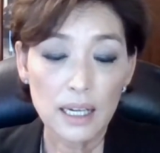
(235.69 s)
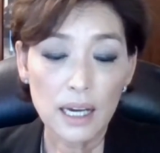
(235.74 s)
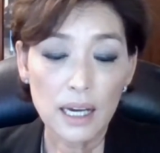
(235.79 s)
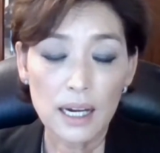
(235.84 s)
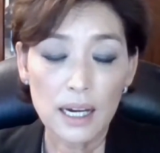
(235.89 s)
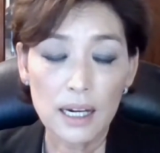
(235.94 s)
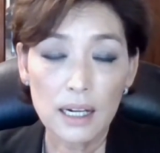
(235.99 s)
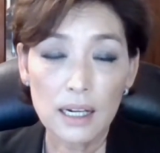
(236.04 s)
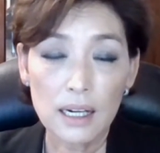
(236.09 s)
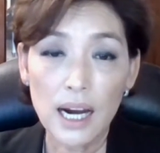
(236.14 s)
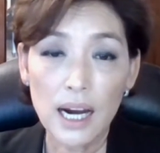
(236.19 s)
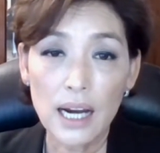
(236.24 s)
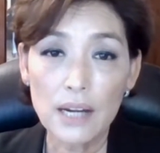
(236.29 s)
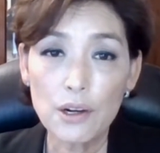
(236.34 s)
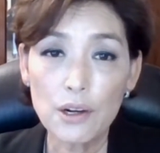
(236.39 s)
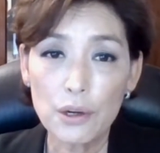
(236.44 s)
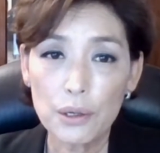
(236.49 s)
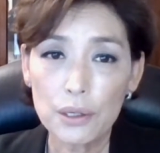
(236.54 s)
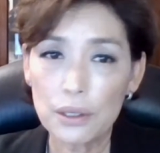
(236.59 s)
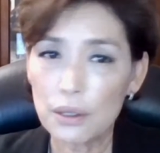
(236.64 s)
Uh,
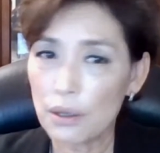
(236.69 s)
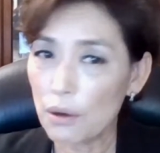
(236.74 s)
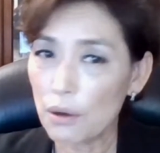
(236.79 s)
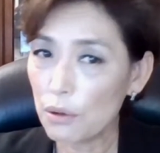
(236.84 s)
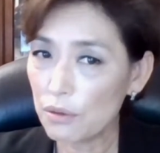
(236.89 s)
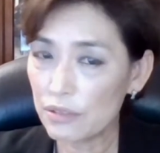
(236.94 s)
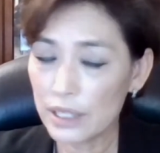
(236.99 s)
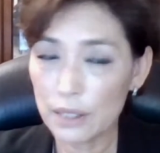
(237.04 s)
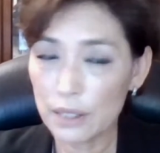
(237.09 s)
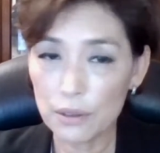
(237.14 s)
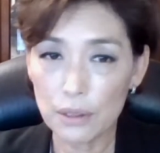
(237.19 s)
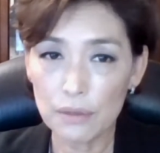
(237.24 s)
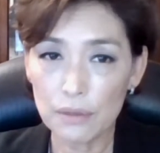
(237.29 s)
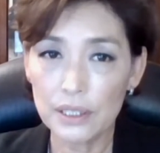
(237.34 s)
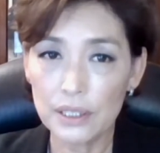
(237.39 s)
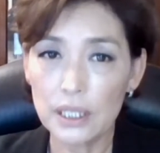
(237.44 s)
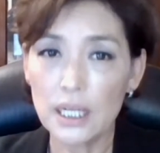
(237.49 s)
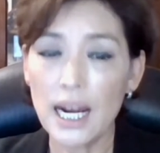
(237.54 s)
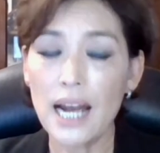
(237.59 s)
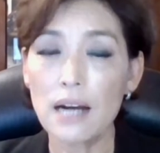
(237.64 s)
I heard over and
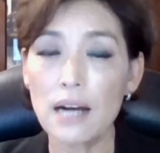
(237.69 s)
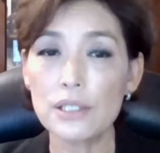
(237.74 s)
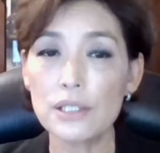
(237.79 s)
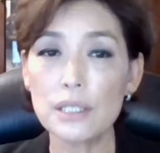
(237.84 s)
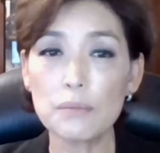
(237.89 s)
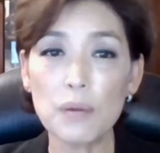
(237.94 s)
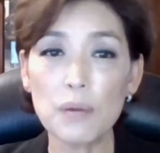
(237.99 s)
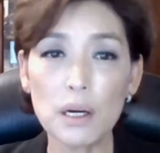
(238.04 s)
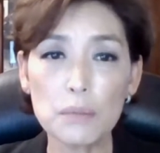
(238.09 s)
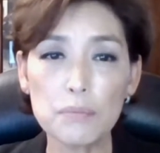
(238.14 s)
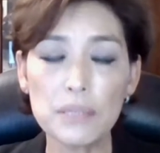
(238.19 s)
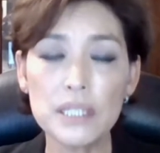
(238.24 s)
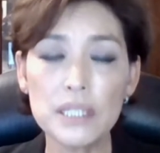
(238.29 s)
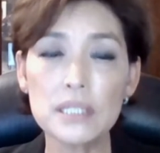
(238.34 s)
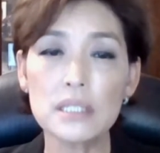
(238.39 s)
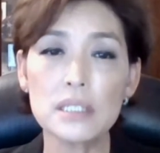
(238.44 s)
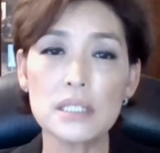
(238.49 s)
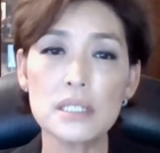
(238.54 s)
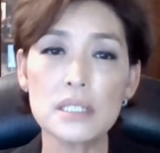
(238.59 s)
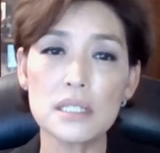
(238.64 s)
over how small
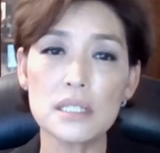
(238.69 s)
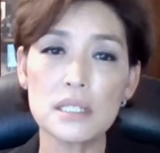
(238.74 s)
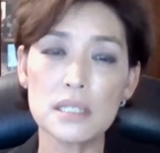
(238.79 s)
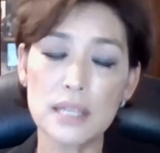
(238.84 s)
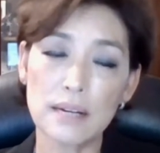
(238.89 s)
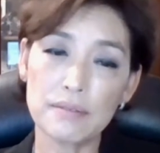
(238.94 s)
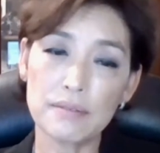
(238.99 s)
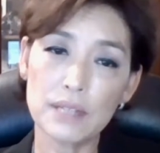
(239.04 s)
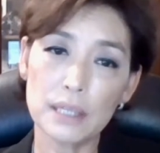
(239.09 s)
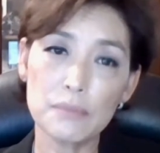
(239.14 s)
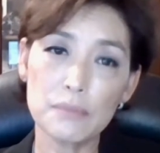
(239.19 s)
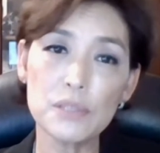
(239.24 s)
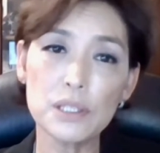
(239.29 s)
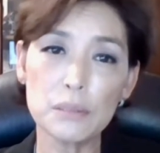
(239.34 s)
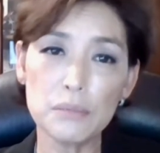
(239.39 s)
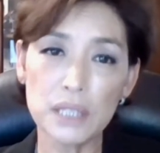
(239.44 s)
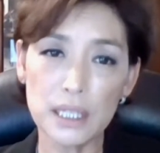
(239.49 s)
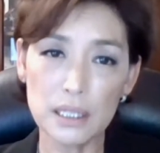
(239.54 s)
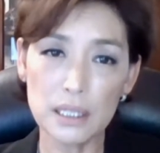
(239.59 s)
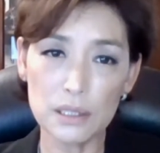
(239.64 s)
businesses have come
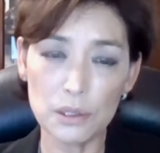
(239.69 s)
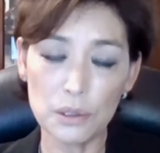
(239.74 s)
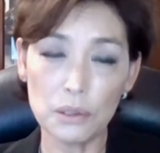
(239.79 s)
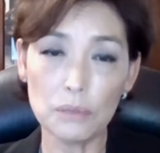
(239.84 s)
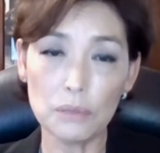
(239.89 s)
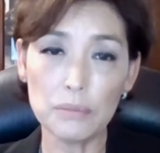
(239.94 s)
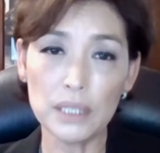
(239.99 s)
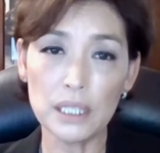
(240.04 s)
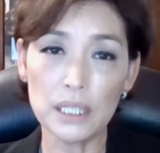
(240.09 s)
to me and told